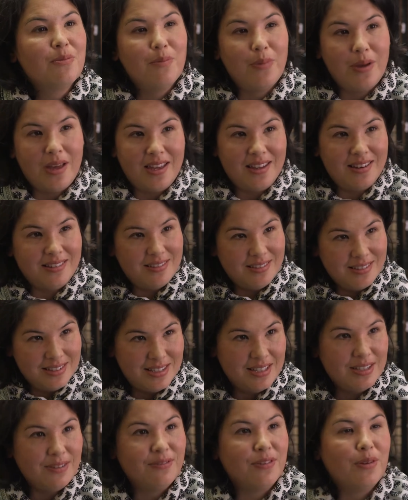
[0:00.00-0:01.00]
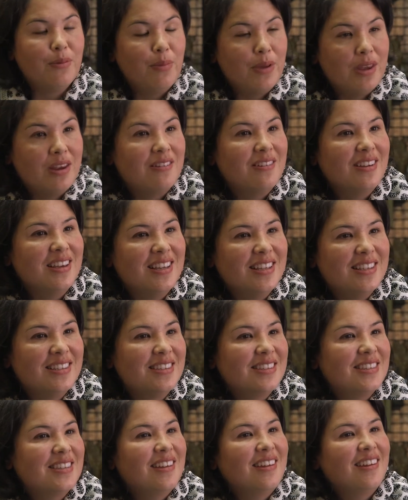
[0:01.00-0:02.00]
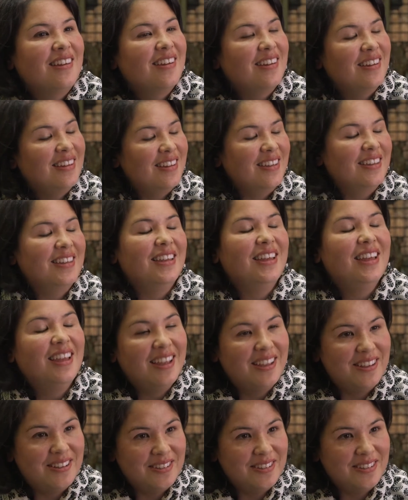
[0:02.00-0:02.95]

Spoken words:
but different periods, so yeah.